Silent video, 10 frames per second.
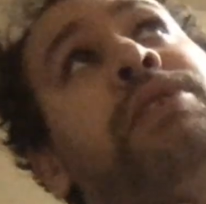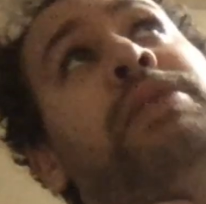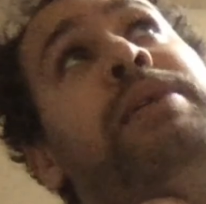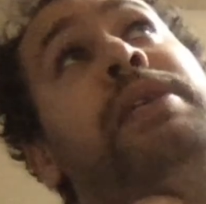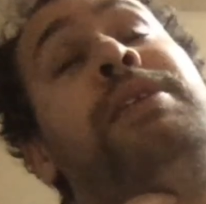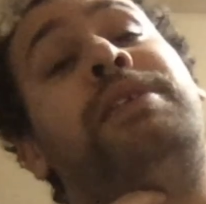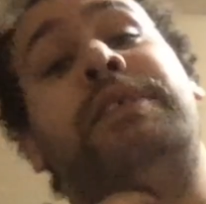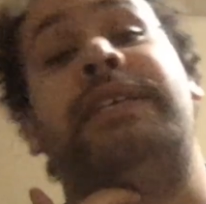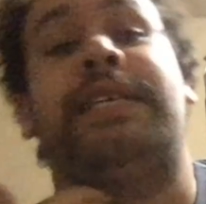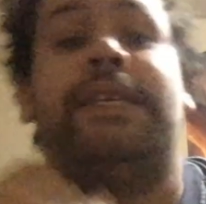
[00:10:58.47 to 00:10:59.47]
be a long
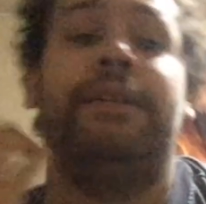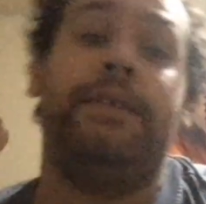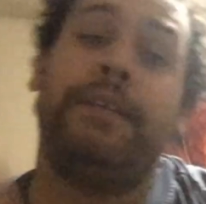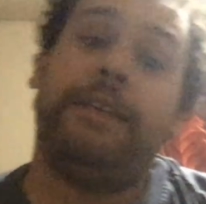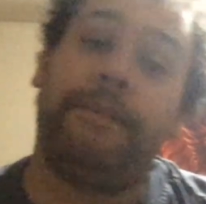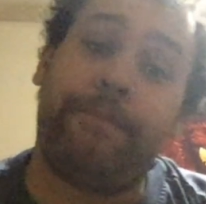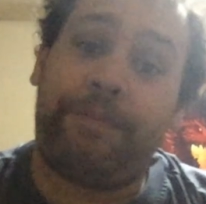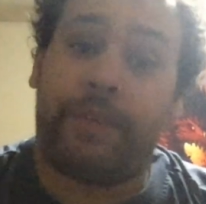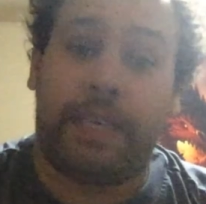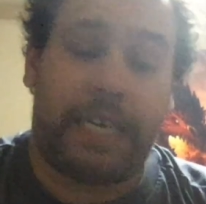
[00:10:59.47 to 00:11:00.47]
day.
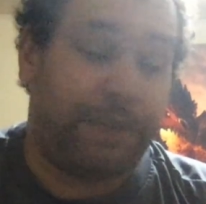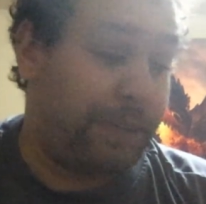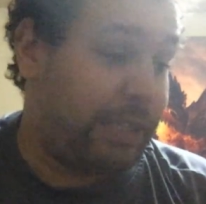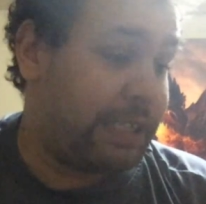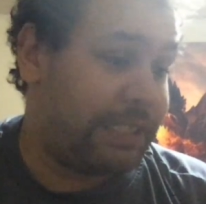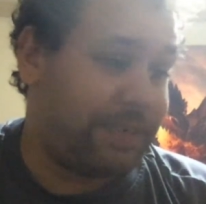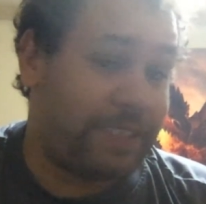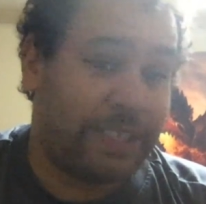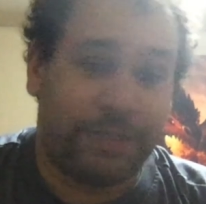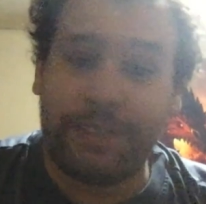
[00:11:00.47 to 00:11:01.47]
I have a lot of stuff to do.